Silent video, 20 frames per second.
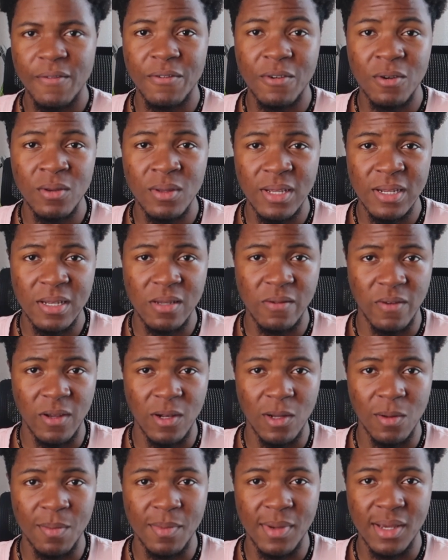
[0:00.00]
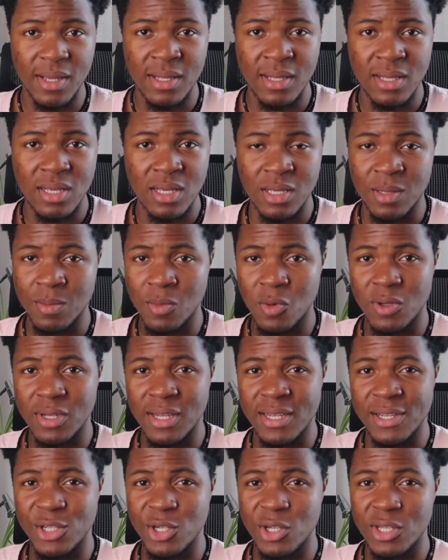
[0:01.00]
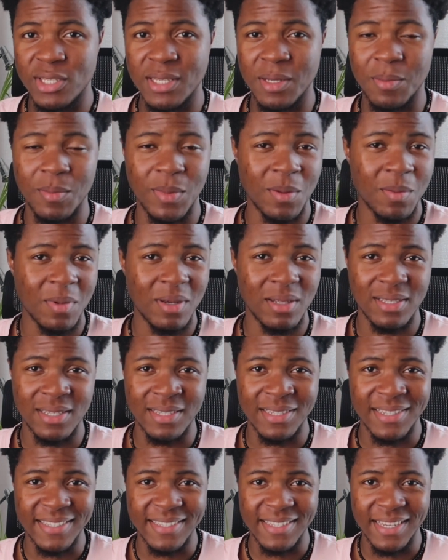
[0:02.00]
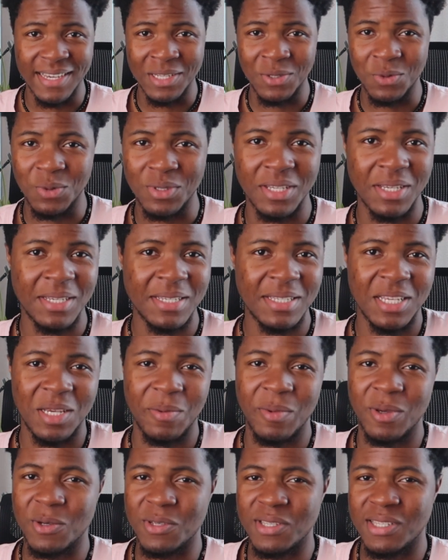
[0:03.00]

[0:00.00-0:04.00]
Front-end development is more than just implementing designs with HTML,